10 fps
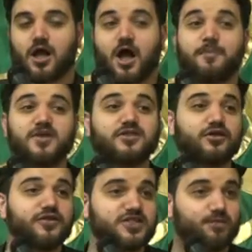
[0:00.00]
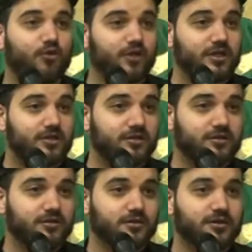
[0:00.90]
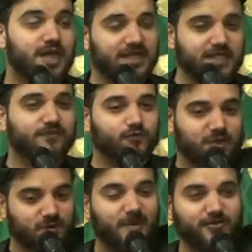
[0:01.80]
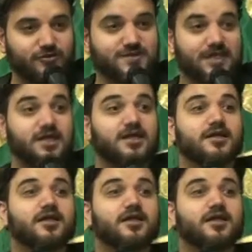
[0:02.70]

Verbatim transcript: Up until this point, and even what I'm about to say,